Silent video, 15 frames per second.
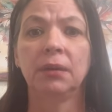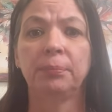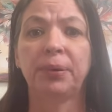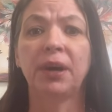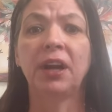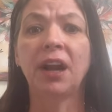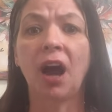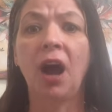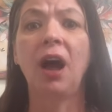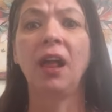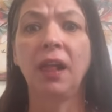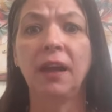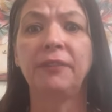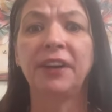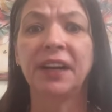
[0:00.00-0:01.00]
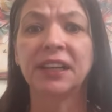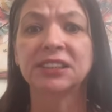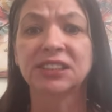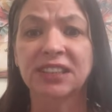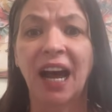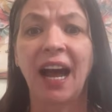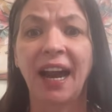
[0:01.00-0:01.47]
Put all of it
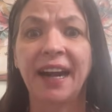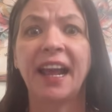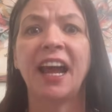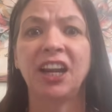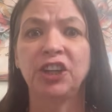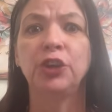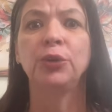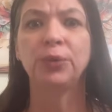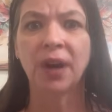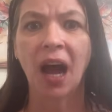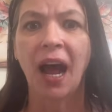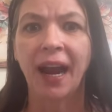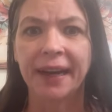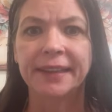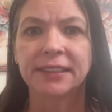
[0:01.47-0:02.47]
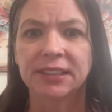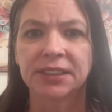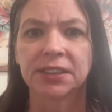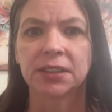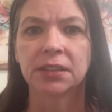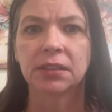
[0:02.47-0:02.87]
aside and unite.